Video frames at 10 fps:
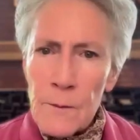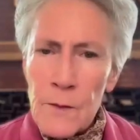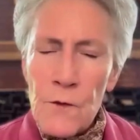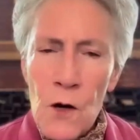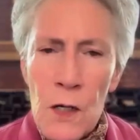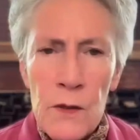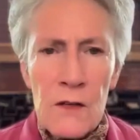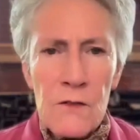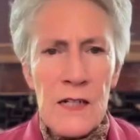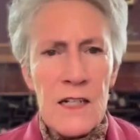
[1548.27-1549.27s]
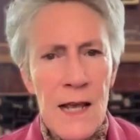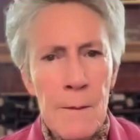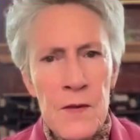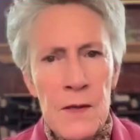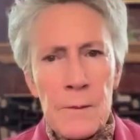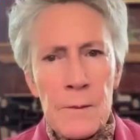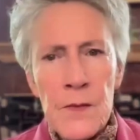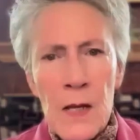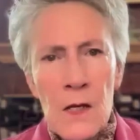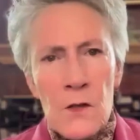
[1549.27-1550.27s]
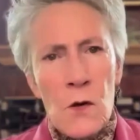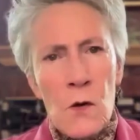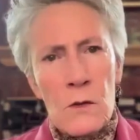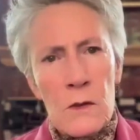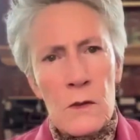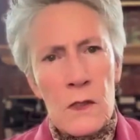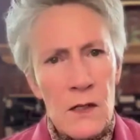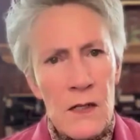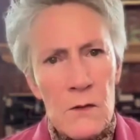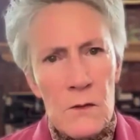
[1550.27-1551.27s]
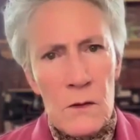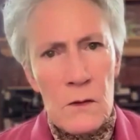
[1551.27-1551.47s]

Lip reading: before he would even accept them. So clearly,